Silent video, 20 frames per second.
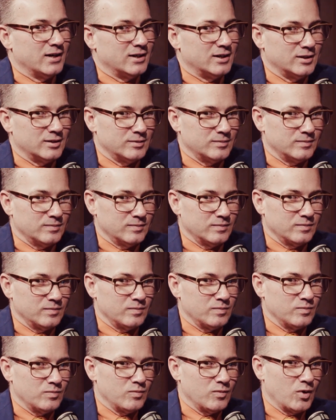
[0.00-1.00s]
um,
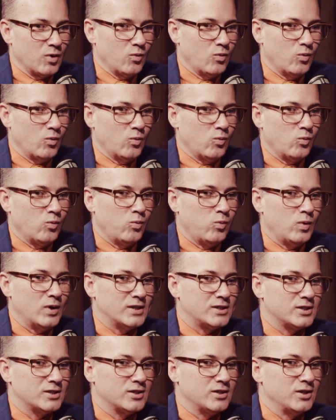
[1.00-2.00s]

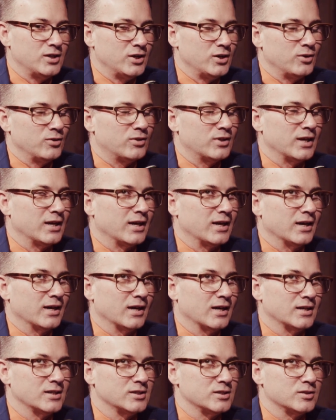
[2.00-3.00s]
which do you think
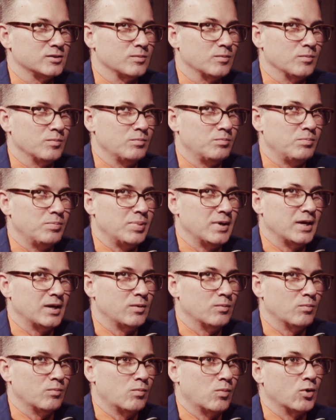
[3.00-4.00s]
has
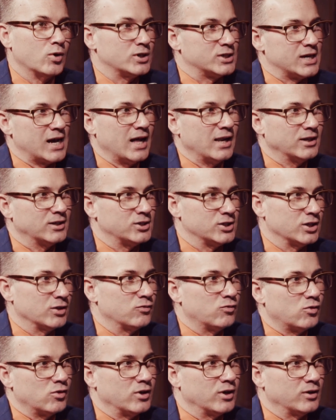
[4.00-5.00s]
been more challenging
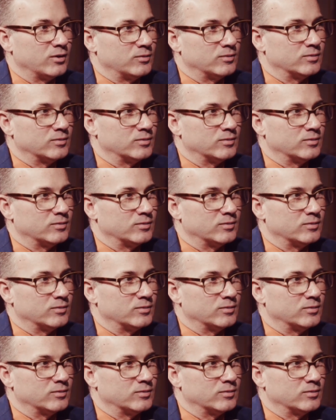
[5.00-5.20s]
for you?